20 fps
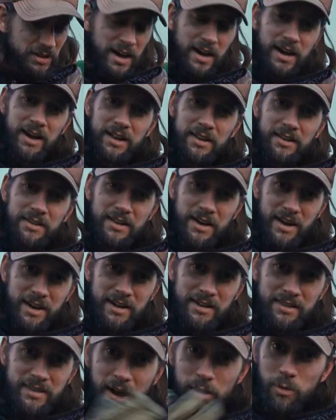
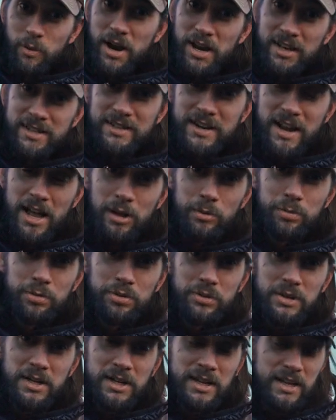That way it can help,
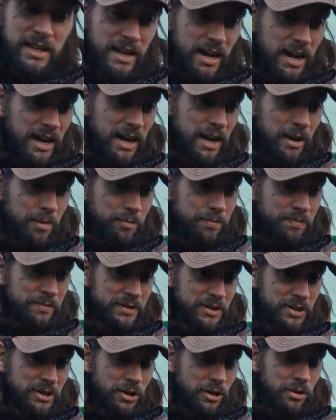
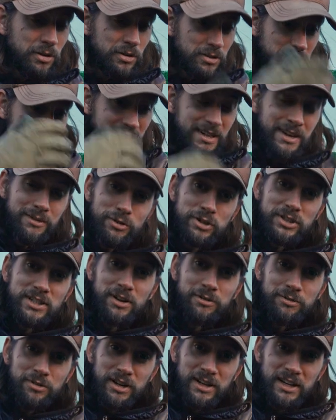you know, to give
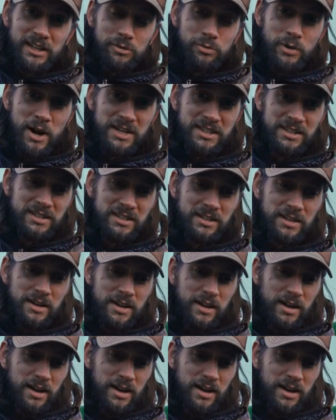yourself a little rest.